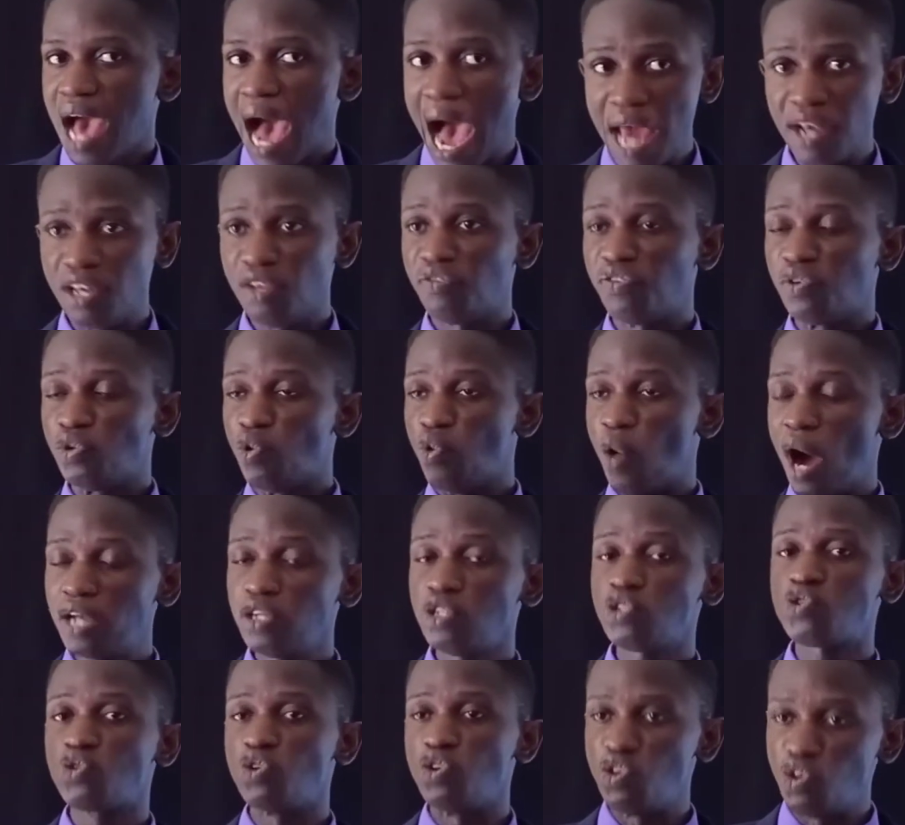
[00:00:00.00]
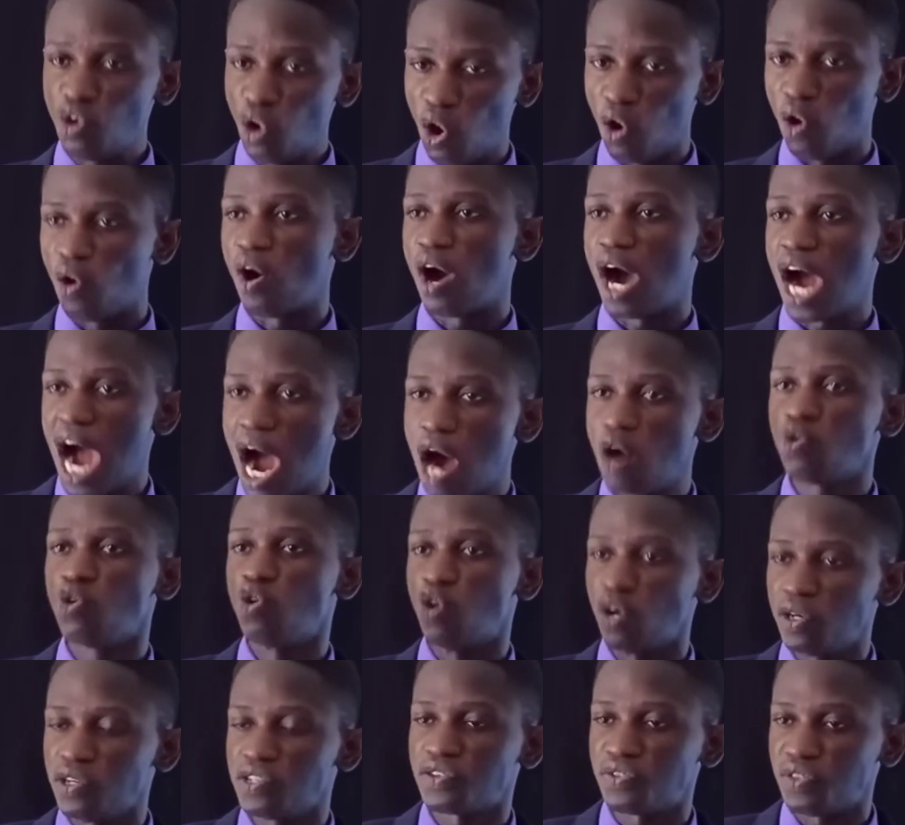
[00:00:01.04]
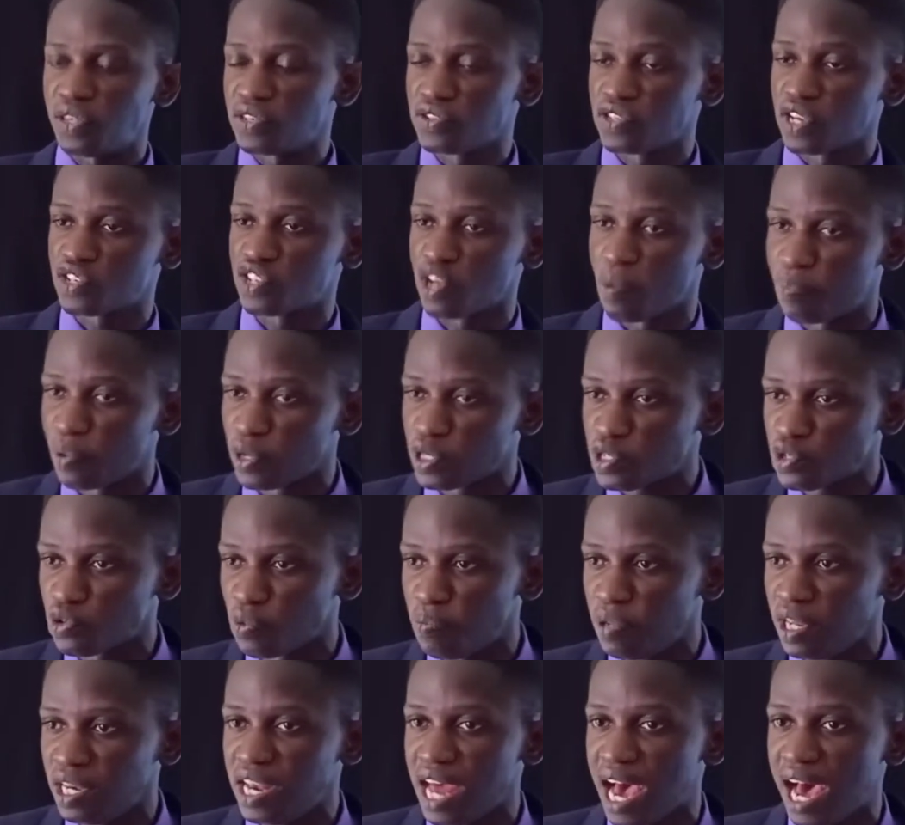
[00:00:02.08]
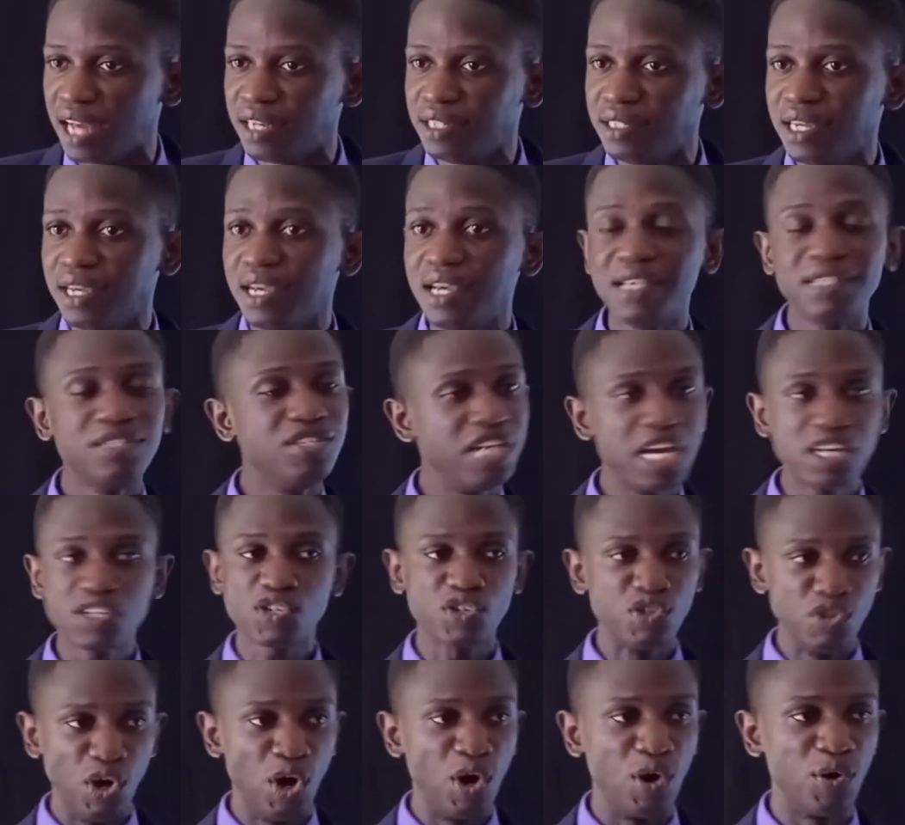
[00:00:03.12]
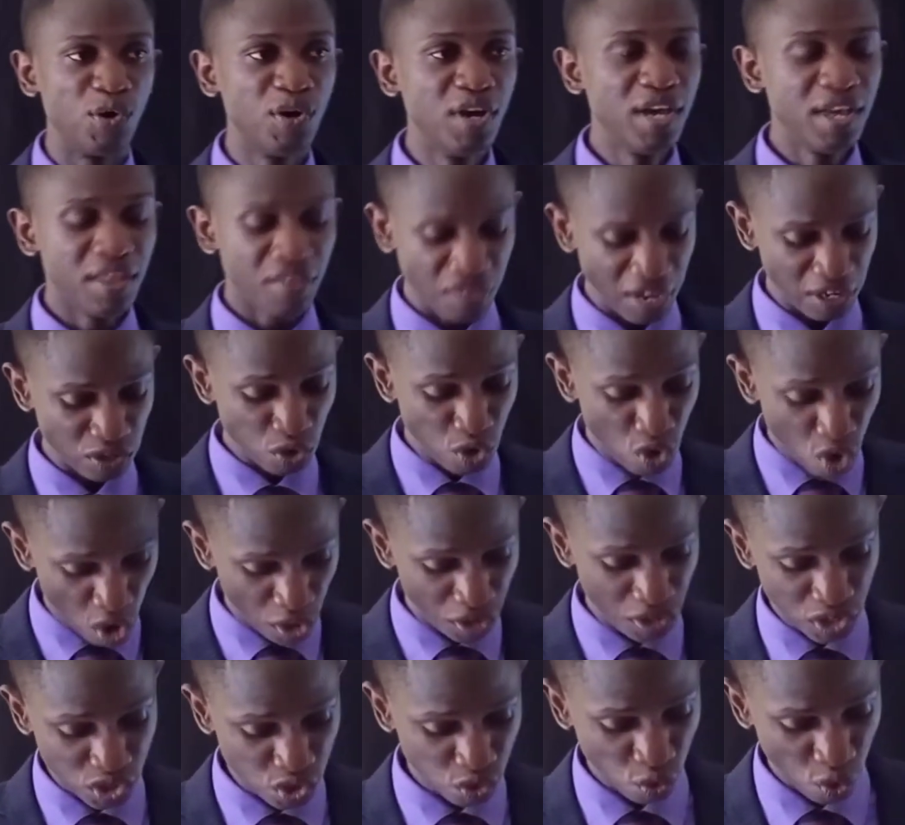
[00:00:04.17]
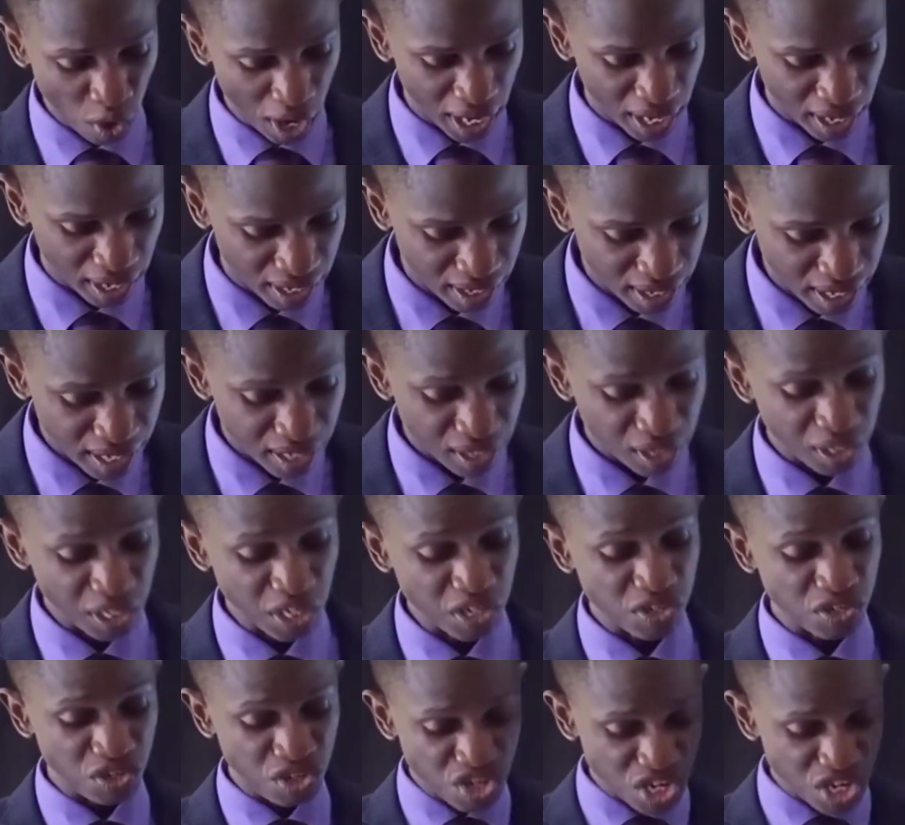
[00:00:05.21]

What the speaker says: And if you want to know how God's things are supposed to be done, just know that God's way is